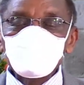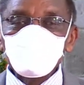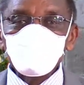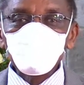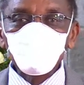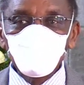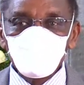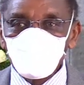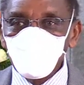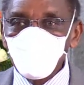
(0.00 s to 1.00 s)
in those
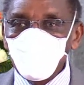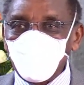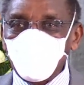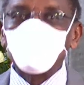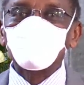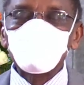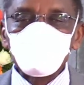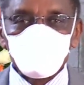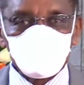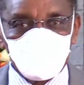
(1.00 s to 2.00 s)
who are
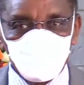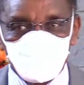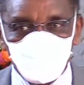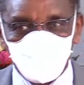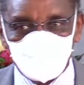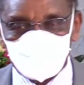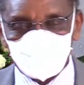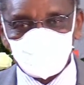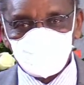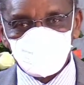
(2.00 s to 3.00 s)
asymptomatic.
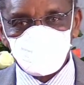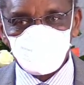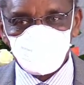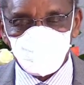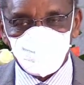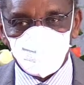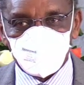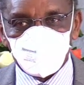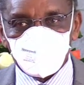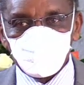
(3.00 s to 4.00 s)

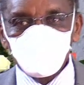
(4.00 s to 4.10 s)
In